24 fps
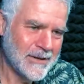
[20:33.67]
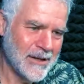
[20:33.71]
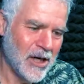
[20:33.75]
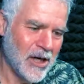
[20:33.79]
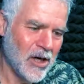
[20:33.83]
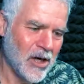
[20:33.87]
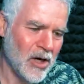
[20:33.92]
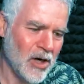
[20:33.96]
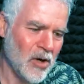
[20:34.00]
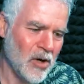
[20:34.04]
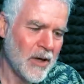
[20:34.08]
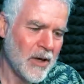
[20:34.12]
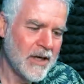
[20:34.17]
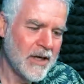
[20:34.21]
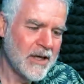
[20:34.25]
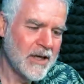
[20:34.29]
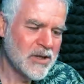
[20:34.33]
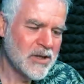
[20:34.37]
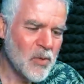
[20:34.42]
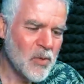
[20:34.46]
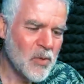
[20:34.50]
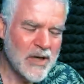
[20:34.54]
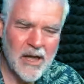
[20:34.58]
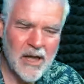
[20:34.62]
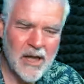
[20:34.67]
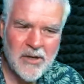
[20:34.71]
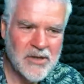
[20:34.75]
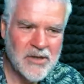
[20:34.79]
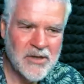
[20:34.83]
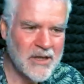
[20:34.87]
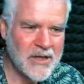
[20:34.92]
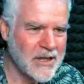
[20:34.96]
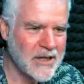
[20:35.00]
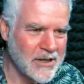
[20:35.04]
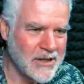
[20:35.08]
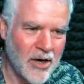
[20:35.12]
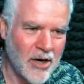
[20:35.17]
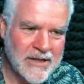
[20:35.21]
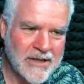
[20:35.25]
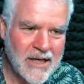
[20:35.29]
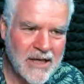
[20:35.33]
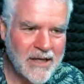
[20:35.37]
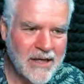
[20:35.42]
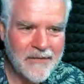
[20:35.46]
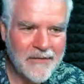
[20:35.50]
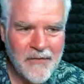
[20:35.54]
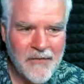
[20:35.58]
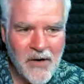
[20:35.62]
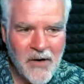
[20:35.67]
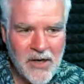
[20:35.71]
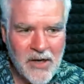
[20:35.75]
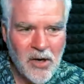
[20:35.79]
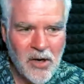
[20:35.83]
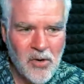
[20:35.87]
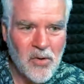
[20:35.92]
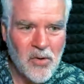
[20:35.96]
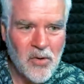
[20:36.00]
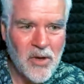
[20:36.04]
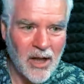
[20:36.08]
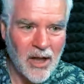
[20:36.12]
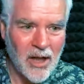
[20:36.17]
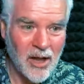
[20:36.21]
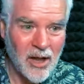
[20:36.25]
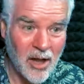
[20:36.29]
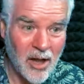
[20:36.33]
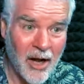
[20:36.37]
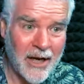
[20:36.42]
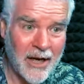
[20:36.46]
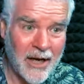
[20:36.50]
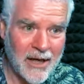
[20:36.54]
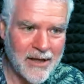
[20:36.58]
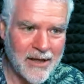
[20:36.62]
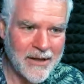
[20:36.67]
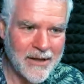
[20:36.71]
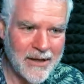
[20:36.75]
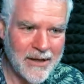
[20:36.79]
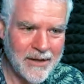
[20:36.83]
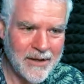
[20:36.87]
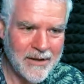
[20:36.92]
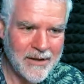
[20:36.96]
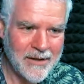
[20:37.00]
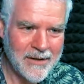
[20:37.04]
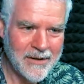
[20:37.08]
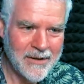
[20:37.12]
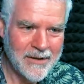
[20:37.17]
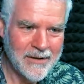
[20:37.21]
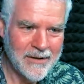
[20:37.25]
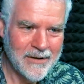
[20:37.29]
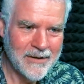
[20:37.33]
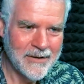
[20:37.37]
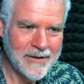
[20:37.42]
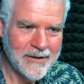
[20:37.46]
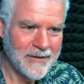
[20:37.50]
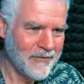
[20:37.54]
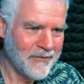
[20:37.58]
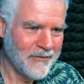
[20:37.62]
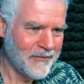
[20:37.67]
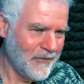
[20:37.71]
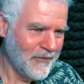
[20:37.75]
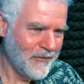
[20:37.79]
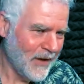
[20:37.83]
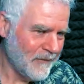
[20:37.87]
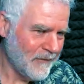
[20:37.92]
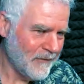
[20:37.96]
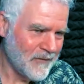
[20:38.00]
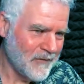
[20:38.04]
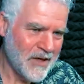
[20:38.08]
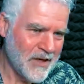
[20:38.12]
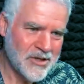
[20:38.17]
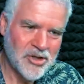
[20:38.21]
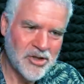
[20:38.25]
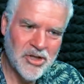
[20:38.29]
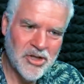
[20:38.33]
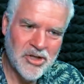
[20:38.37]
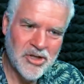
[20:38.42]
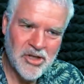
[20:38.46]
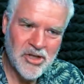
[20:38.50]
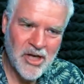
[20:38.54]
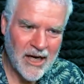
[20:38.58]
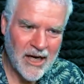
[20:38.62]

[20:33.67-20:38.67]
So it's one of those things. Identify who the likely investors